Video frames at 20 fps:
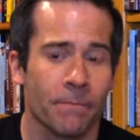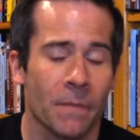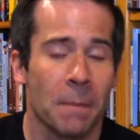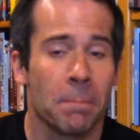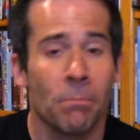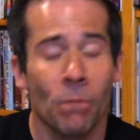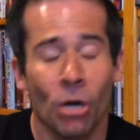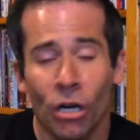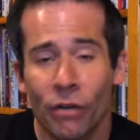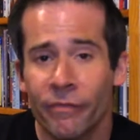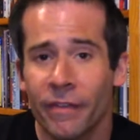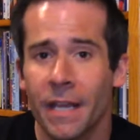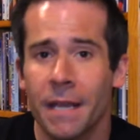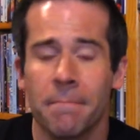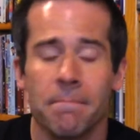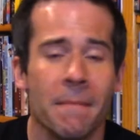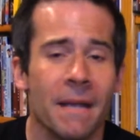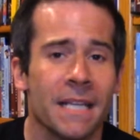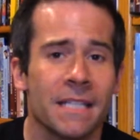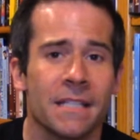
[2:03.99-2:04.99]
Murphy
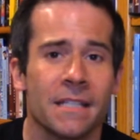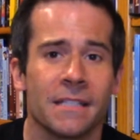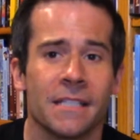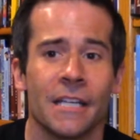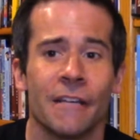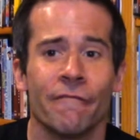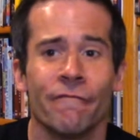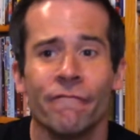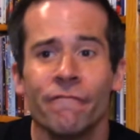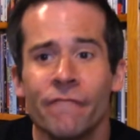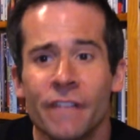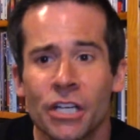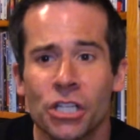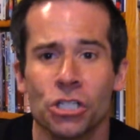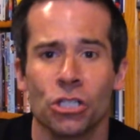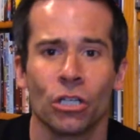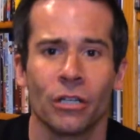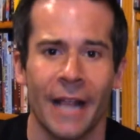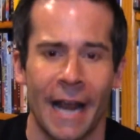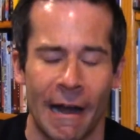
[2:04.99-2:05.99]
mixes in
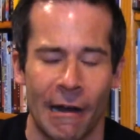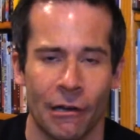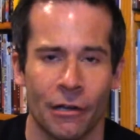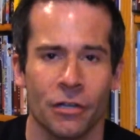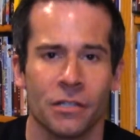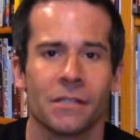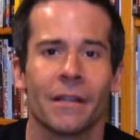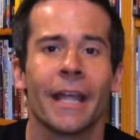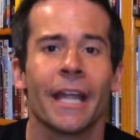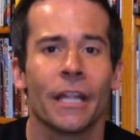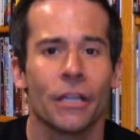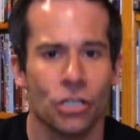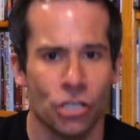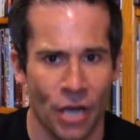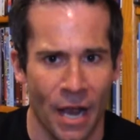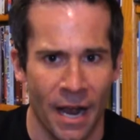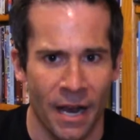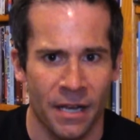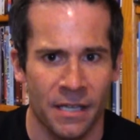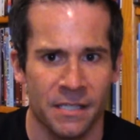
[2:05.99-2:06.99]
fictional characters like
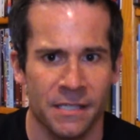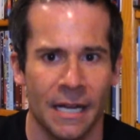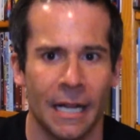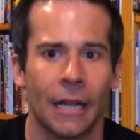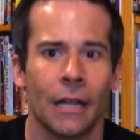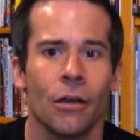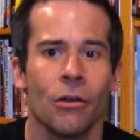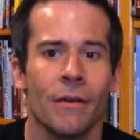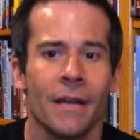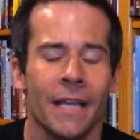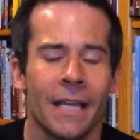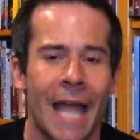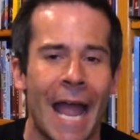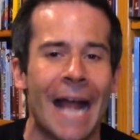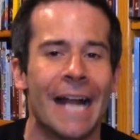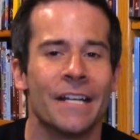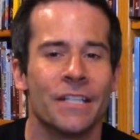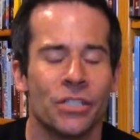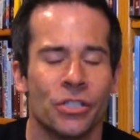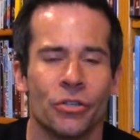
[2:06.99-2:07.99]
Jack Costello
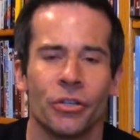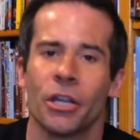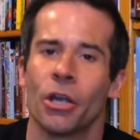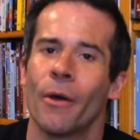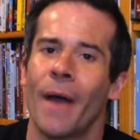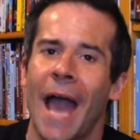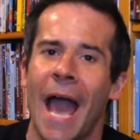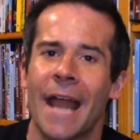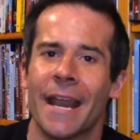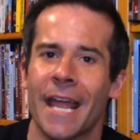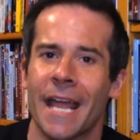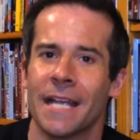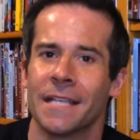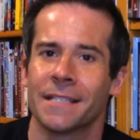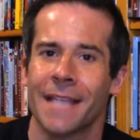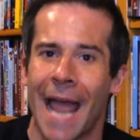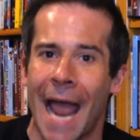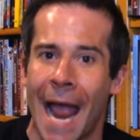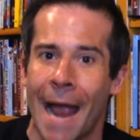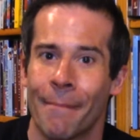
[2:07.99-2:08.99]
and studio head
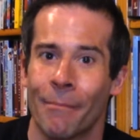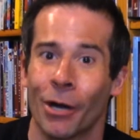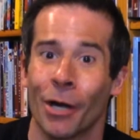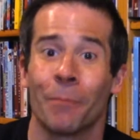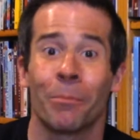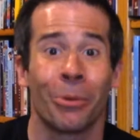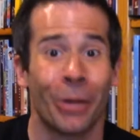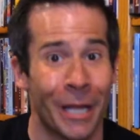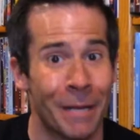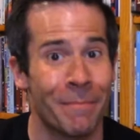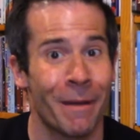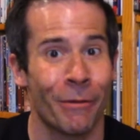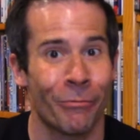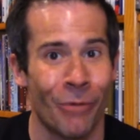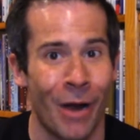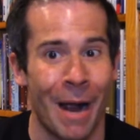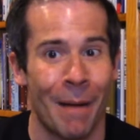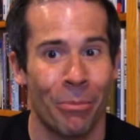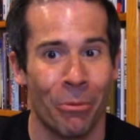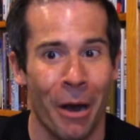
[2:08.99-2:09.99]
Ace Amberg, played by
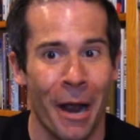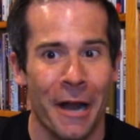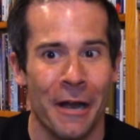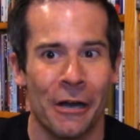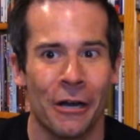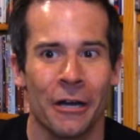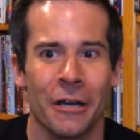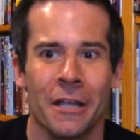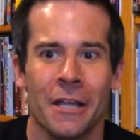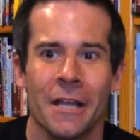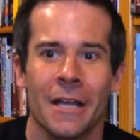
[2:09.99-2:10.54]
Rob Reiner,